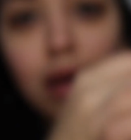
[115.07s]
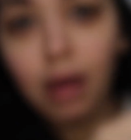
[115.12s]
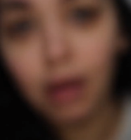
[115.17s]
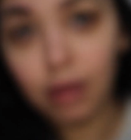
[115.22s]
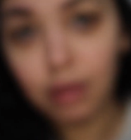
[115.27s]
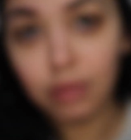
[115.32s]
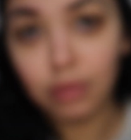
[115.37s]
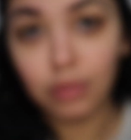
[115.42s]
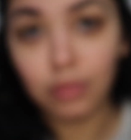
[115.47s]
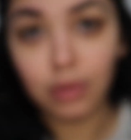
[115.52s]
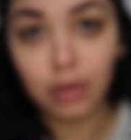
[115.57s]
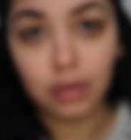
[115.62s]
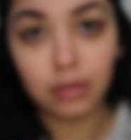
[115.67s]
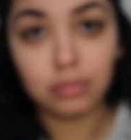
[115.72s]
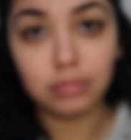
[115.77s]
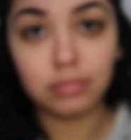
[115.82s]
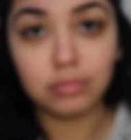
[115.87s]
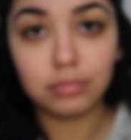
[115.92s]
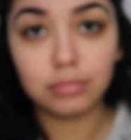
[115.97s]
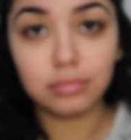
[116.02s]
a new
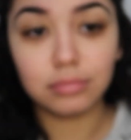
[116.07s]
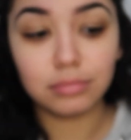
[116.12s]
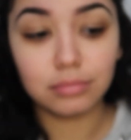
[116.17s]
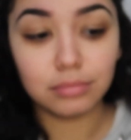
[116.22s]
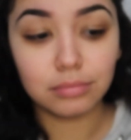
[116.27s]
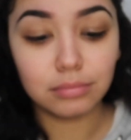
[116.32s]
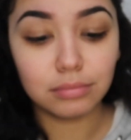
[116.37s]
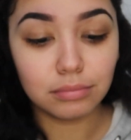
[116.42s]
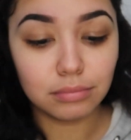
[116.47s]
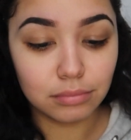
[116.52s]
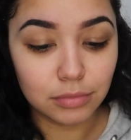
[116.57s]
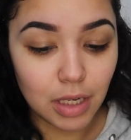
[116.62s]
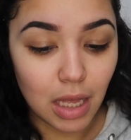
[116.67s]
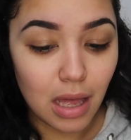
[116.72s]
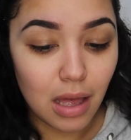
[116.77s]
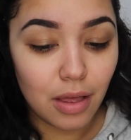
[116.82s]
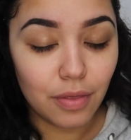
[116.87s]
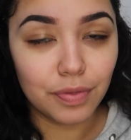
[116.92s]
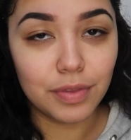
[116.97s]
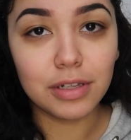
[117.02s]
one.
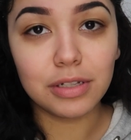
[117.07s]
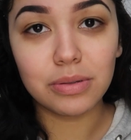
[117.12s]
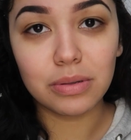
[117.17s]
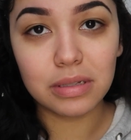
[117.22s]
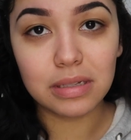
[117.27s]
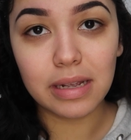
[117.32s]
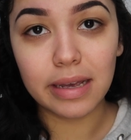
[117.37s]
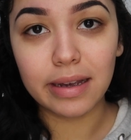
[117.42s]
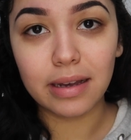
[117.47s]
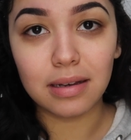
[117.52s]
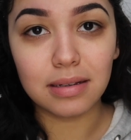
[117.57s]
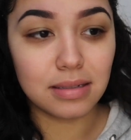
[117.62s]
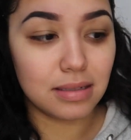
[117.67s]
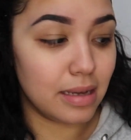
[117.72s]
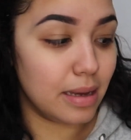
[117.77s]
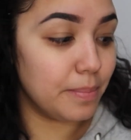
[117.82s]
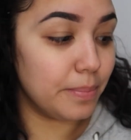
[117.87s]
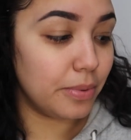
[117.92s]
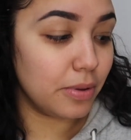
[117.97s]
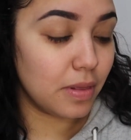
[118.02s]
This was like a
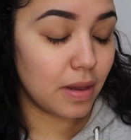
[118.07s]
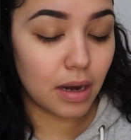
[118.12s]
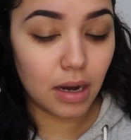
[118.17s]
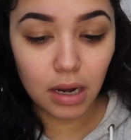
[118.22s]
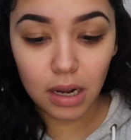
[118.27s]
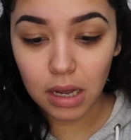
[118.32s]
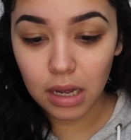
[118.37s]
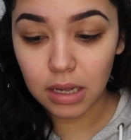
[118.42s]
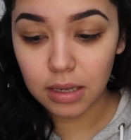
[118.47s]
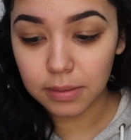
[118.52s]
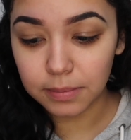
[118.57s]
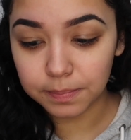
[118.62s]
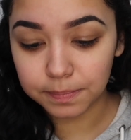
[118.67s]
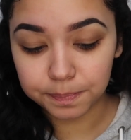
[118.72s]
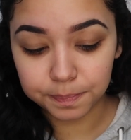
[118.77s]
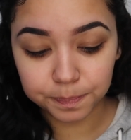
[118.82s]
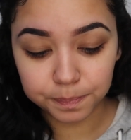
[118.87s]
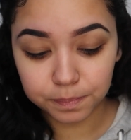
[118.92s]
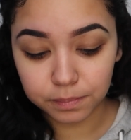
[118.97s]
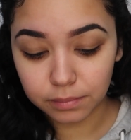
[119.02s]
sample that I got,
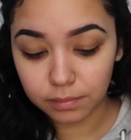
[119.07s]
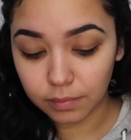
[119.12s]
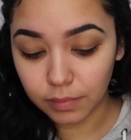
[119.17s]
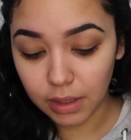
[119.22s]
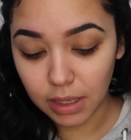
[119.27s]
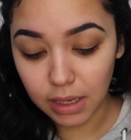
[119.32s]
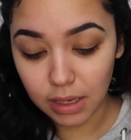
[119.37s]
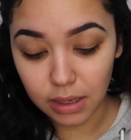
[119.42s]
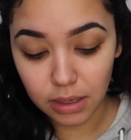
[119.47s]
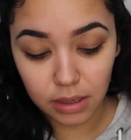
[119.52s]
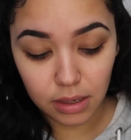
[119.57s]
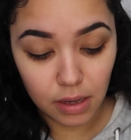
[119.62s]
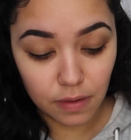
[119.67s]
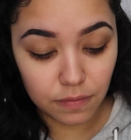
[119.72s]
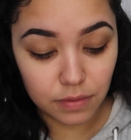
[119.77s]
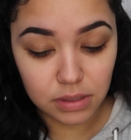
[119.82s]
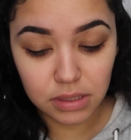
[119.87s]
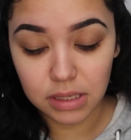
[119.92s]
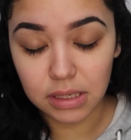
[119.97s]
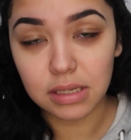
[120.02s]
and
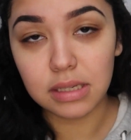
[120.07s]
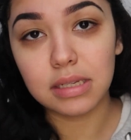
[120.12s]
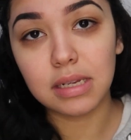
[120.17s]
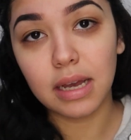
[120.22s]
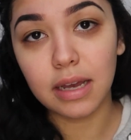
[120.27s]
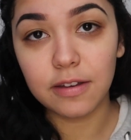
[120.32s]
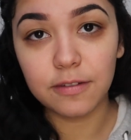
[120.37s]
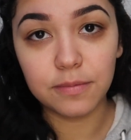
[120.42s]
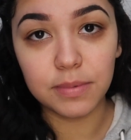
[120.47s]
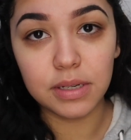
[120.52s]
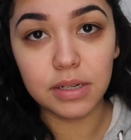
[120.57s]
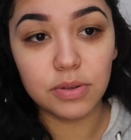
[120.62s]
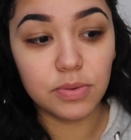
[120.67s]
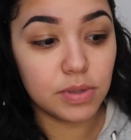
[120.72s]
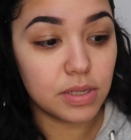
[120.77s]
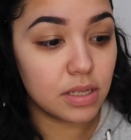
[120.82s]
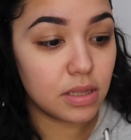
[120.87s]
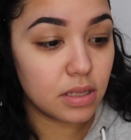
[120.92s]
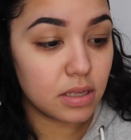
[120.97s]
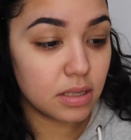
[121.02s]
ever since I've been
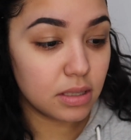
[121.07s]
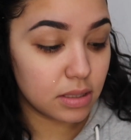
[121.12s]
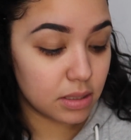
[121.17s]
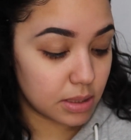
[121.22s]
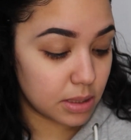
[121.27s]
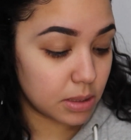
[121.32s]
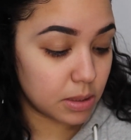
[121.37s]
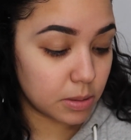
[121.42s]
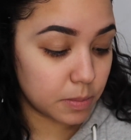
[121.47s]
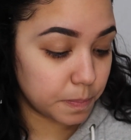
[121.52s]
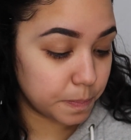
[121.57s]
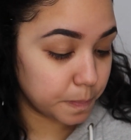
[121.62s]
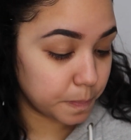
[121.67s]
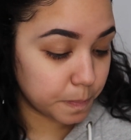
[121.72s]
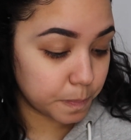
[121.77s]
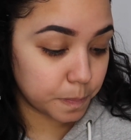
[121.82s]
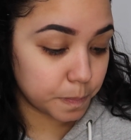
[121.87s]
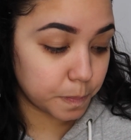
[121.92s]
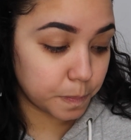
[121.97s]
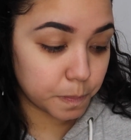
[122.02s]
using this,
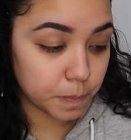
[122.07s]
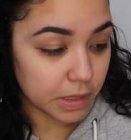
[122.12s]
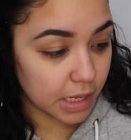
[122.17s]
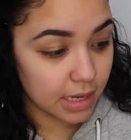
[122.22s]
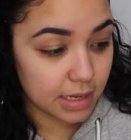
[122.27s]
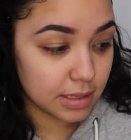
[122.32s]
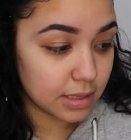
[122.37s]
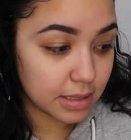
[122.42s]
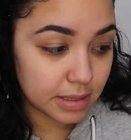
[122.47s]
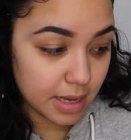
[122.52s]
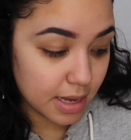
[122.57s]
I just